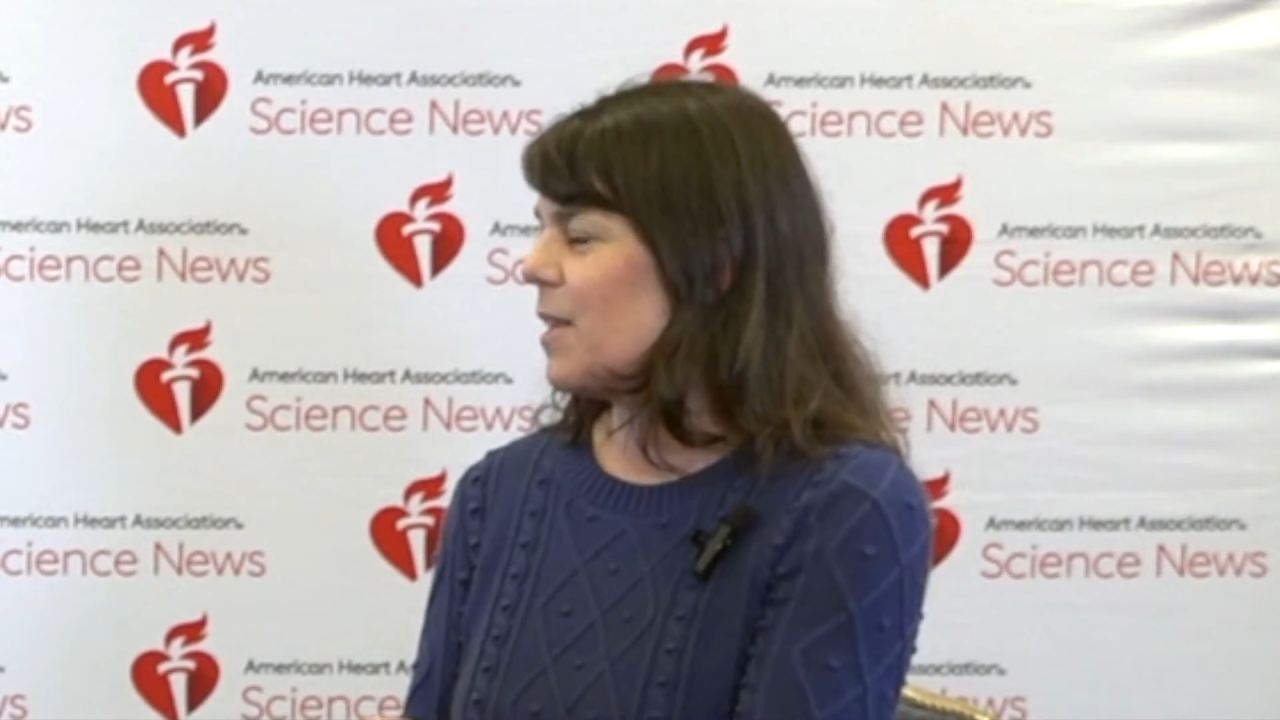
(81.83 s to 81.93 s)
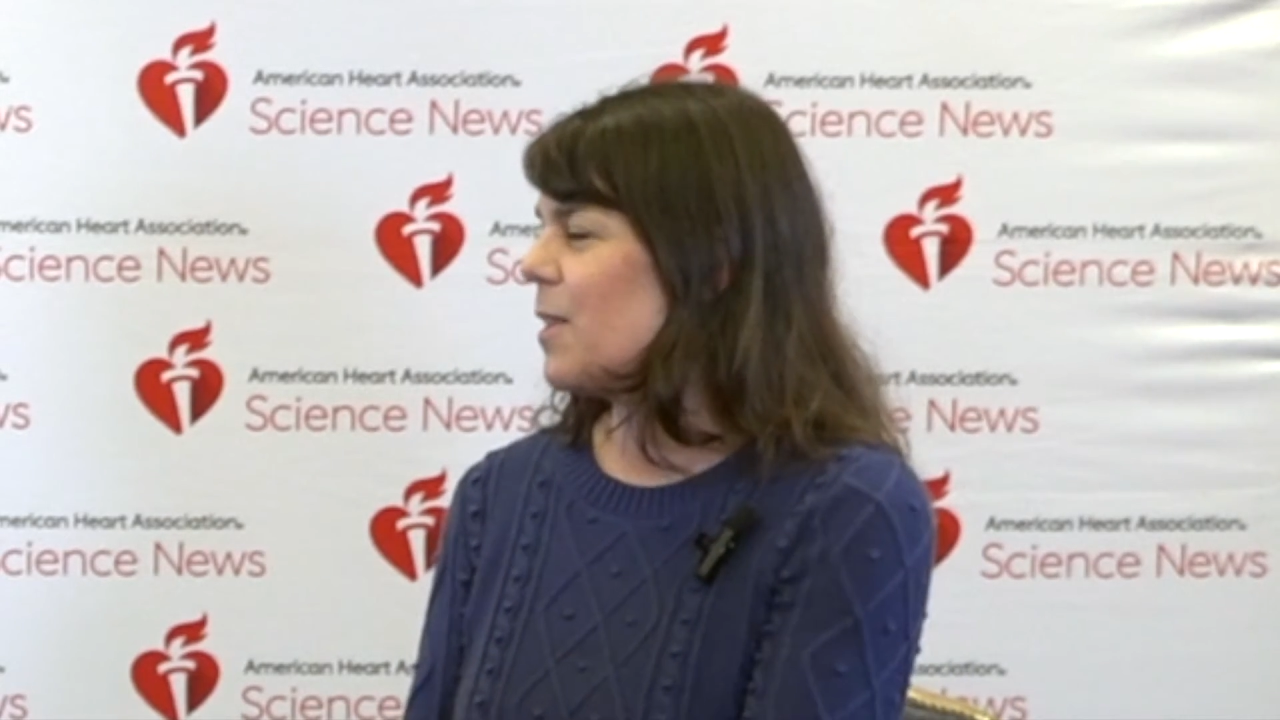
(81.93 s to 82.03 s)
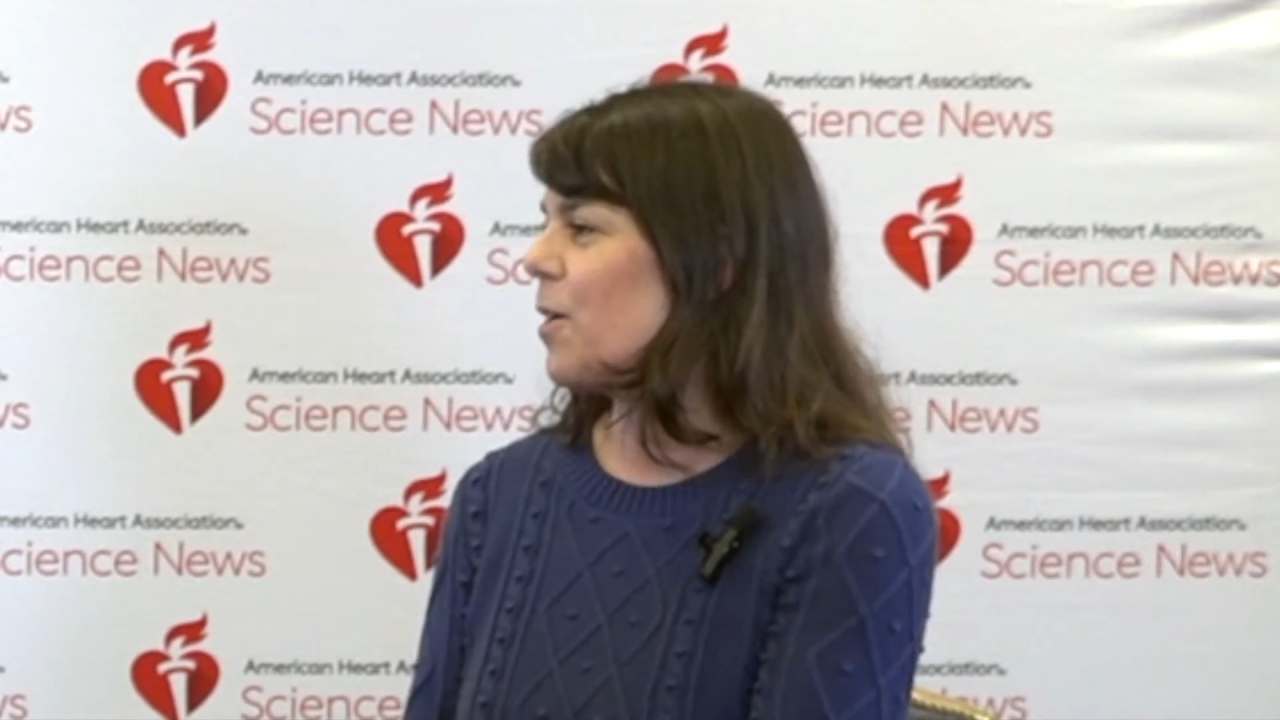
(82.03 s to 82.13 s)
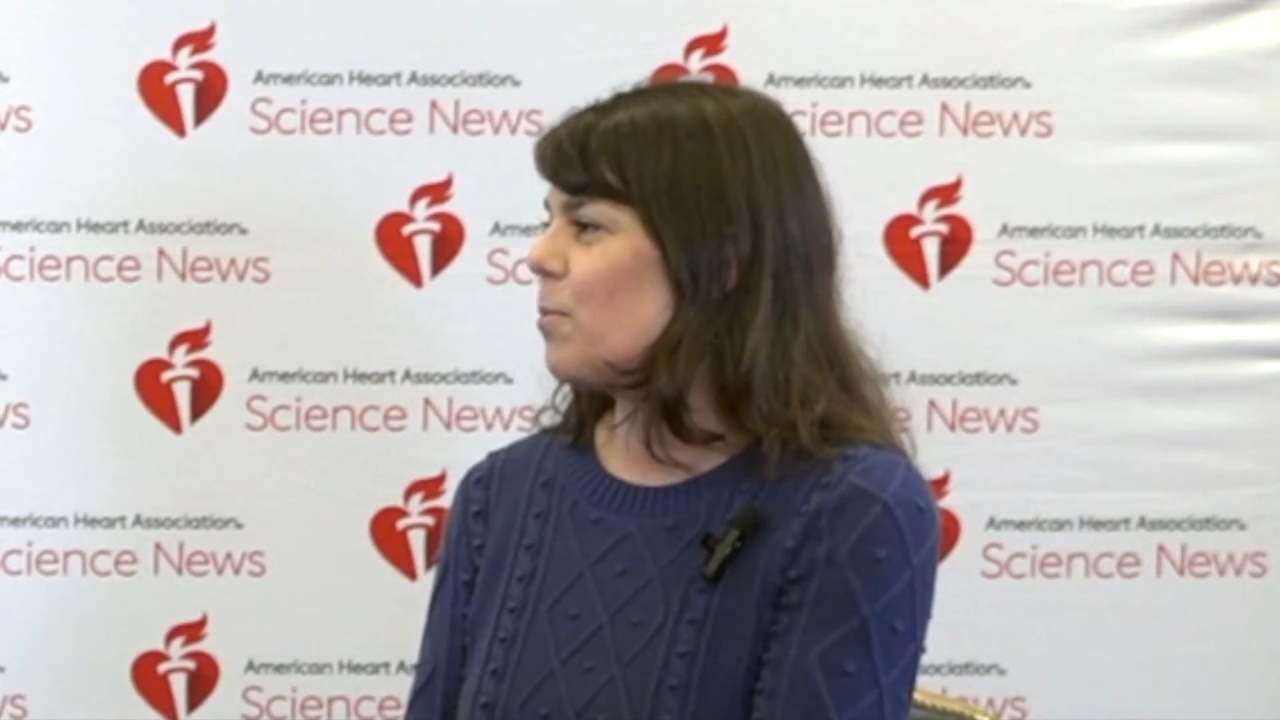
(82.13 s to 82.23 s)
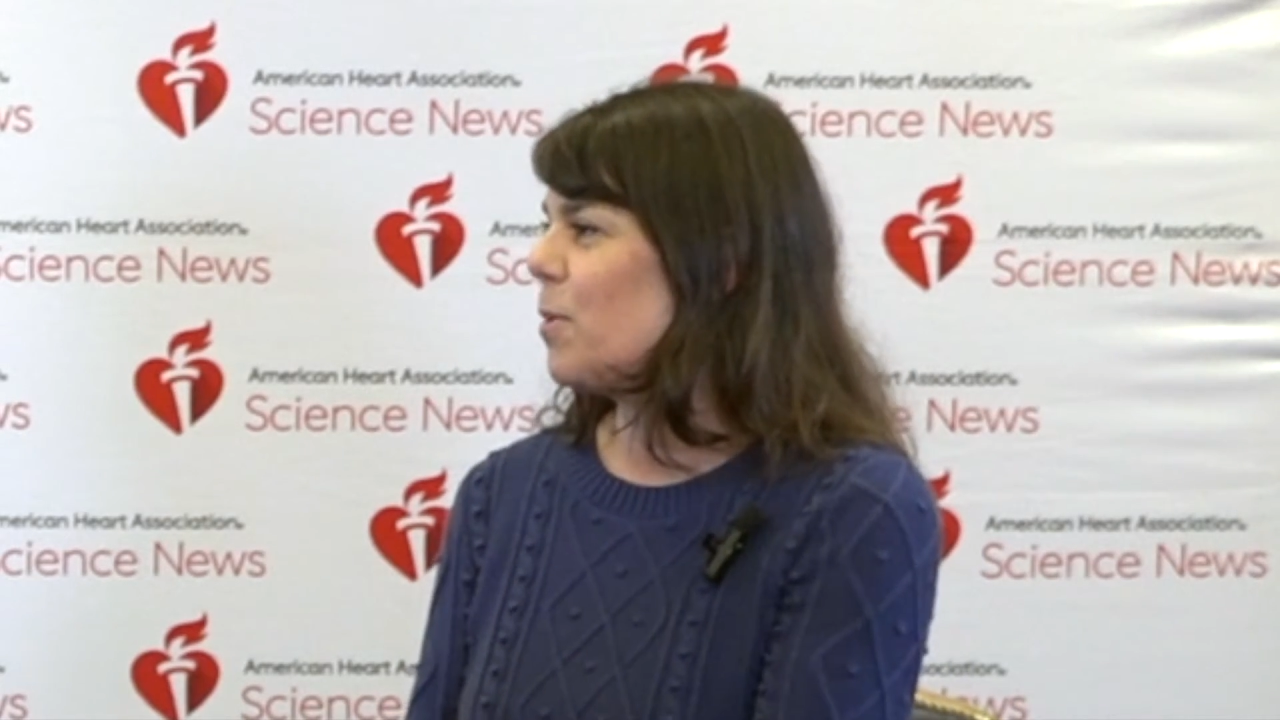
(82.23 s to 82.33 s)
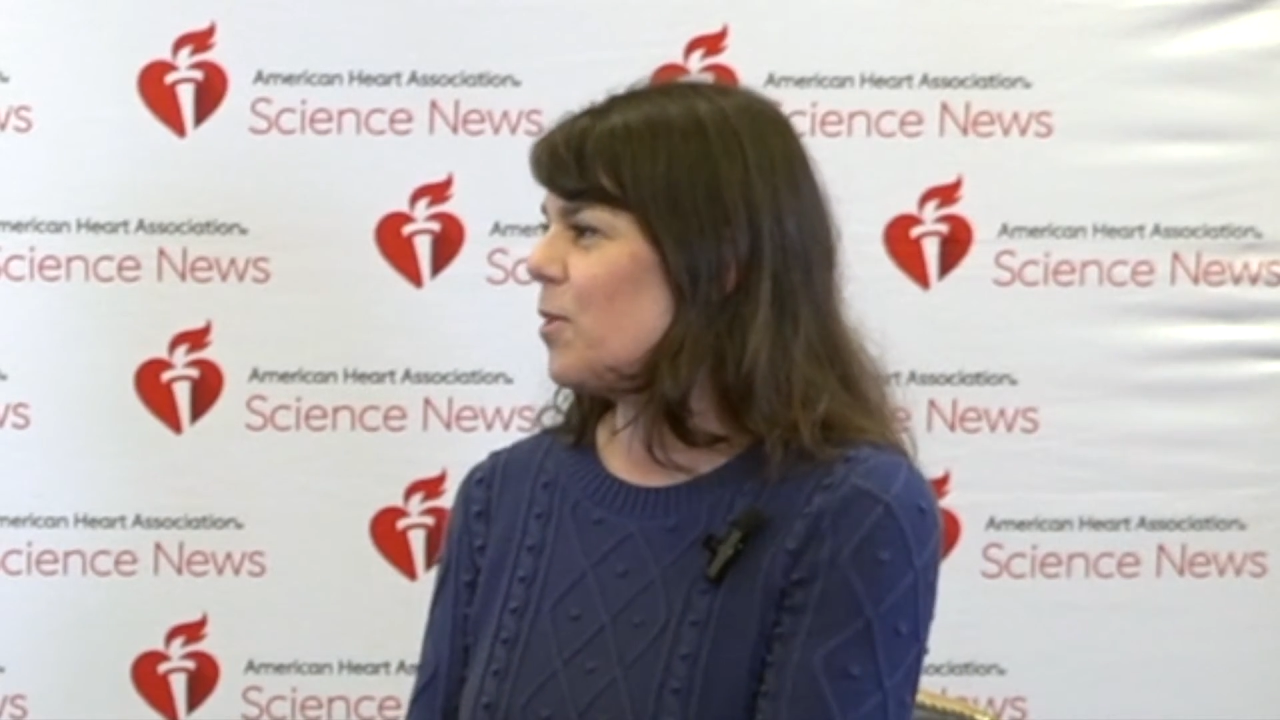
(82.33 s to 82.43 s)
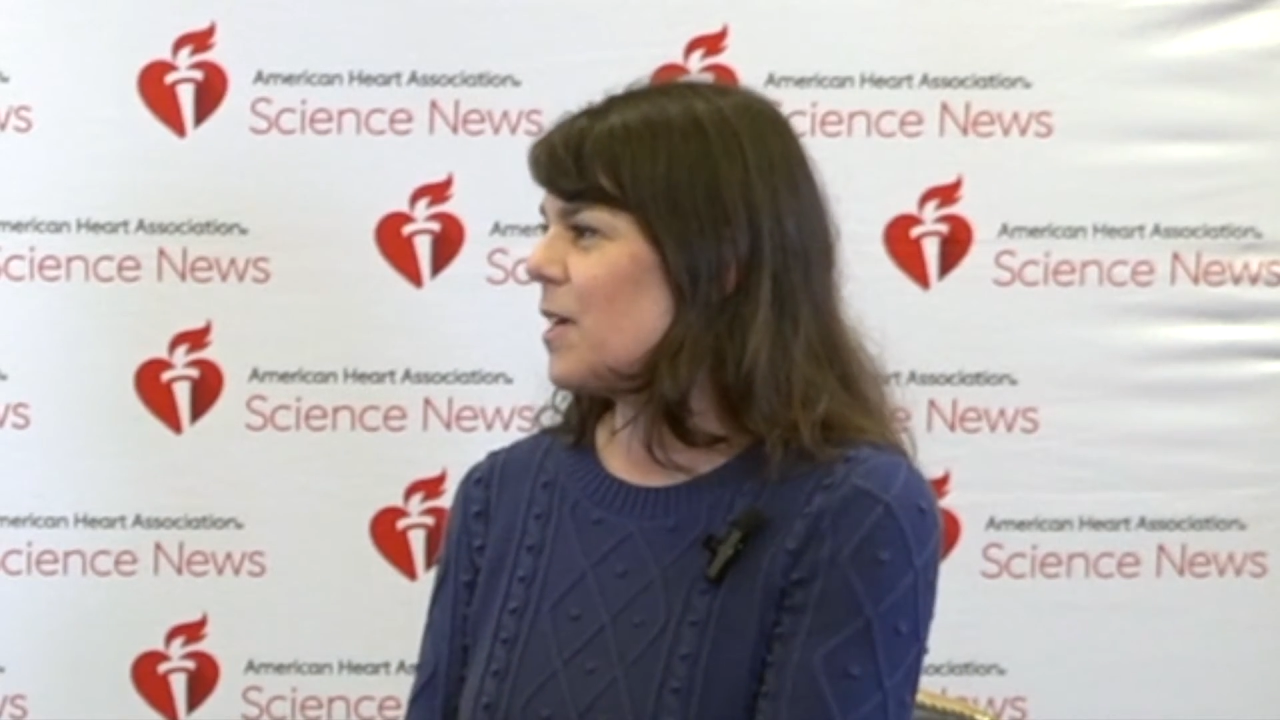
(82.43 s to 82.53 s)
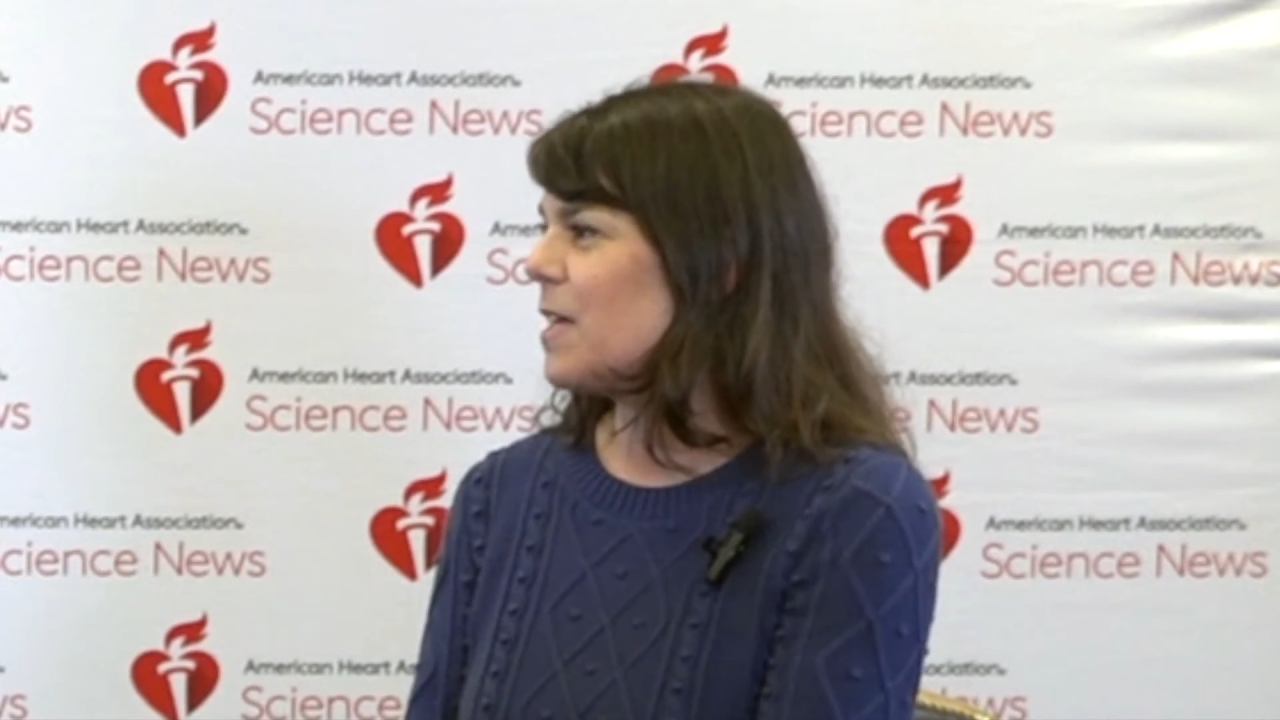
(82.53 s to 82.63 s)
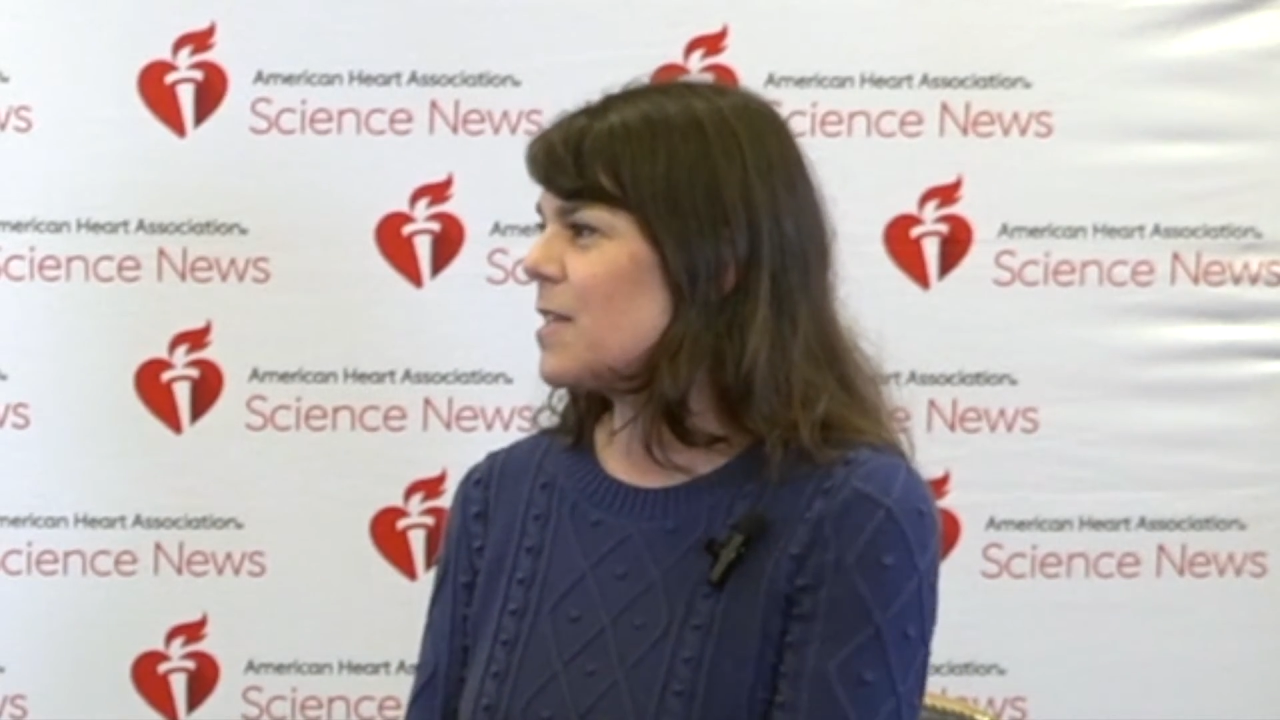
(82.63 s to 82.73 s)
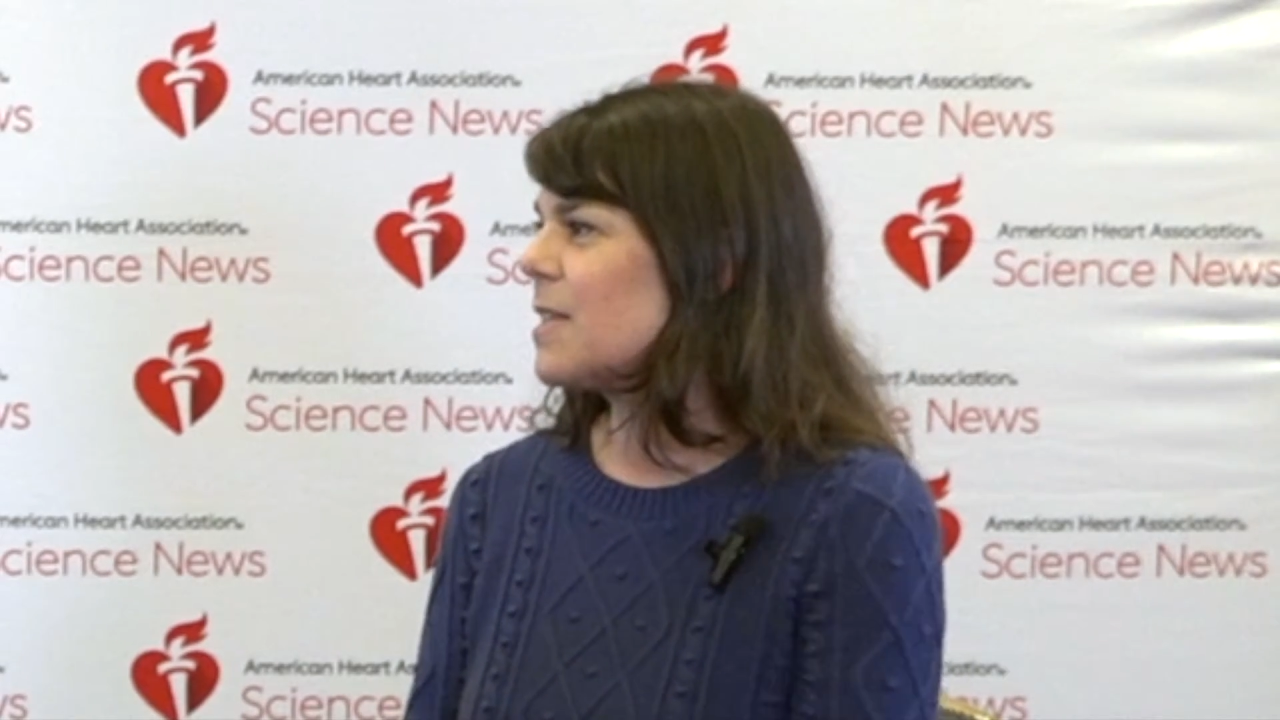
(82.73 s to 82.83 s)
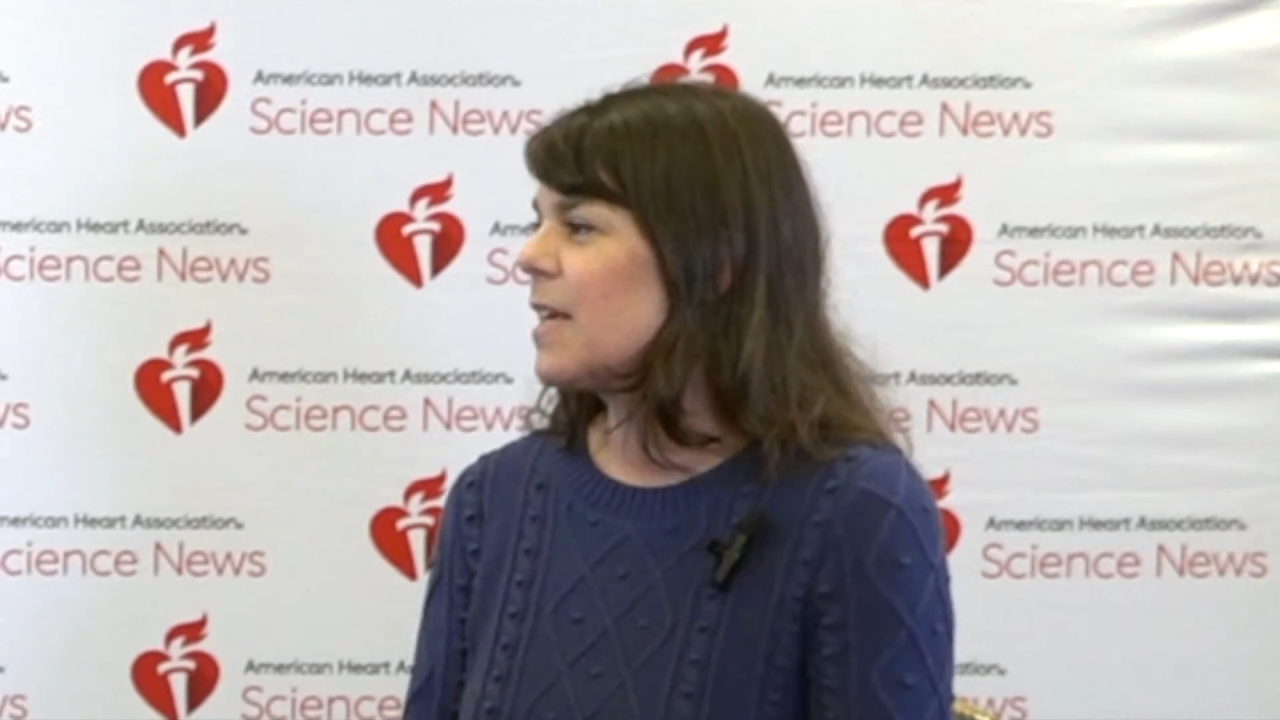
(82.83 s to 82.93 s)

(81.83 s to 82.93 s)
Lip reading: therapeutics.